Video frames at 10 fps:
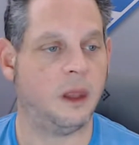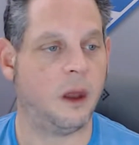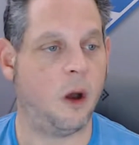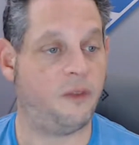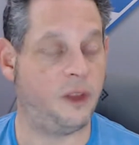
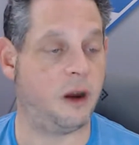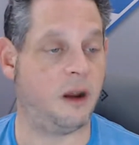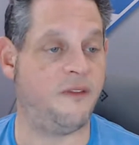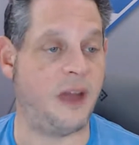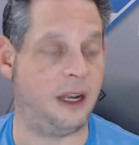hopefully you're going to
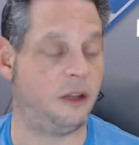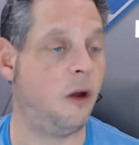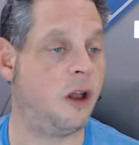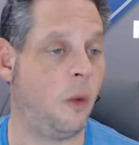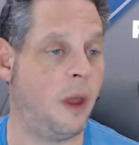find a
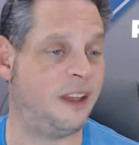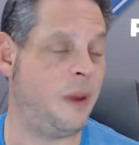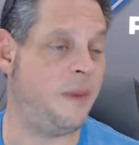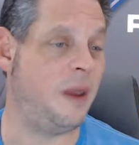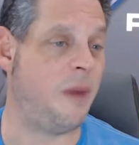local one that's
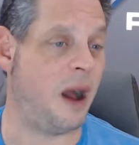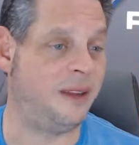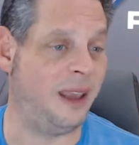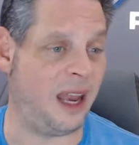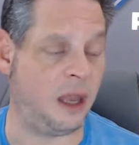maybe $1
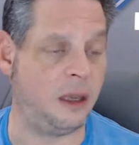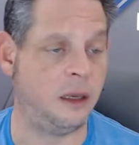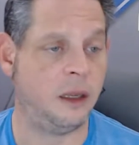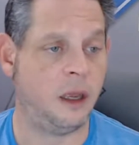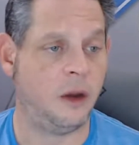to get in,
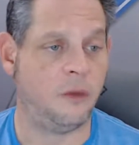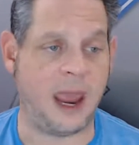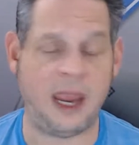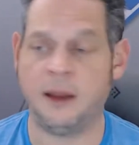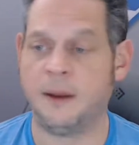
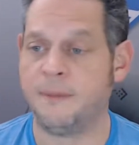right?